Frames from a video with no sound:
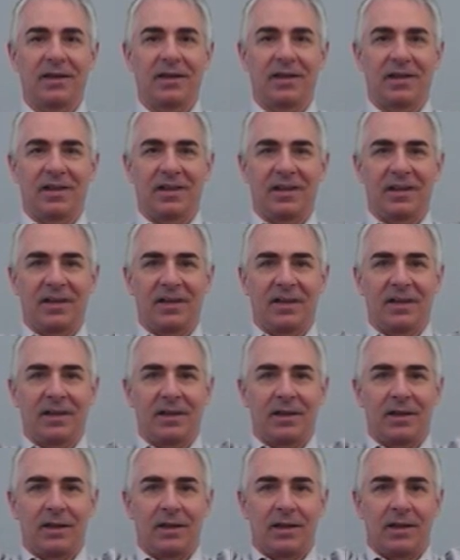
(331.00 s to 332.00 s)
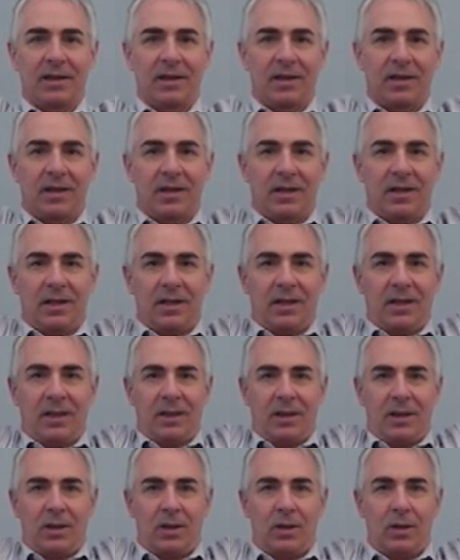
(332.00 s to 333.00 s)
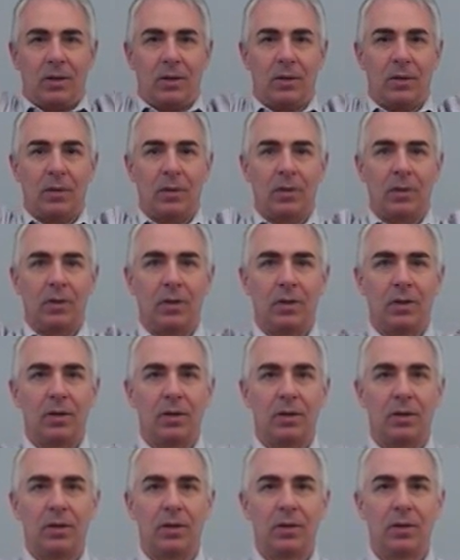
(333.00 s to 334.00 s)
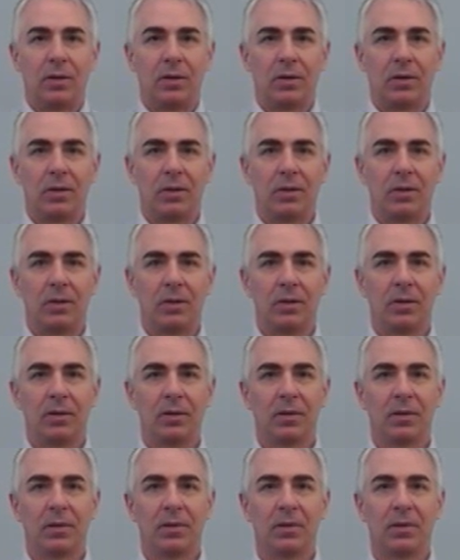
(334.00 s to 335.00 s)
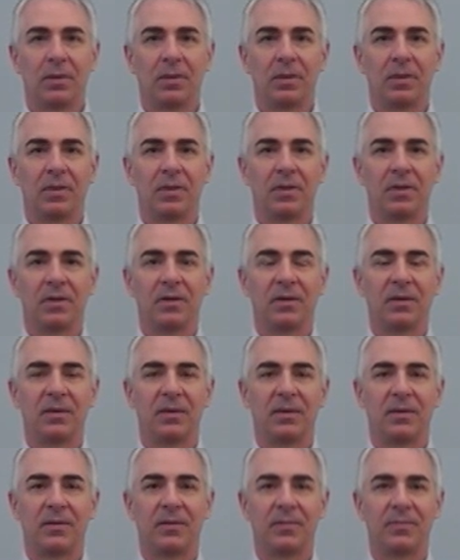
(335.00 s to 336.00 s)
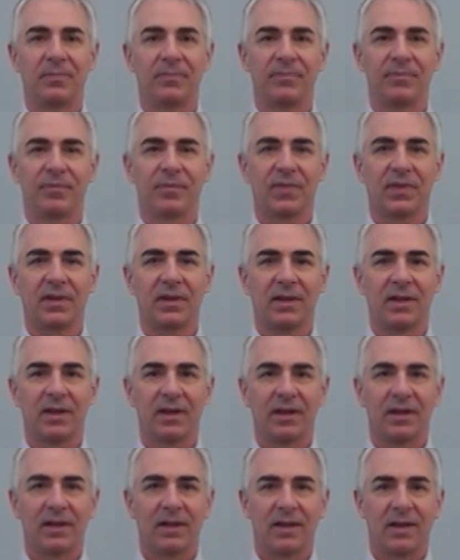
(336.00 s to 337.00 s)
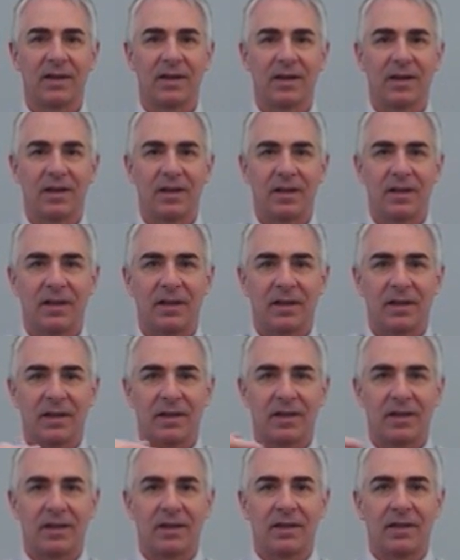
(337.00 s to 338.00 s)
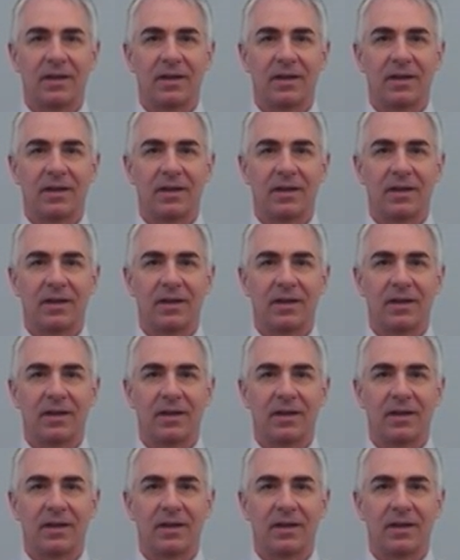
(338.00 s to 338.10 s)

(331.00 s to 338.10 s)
Nothing is said.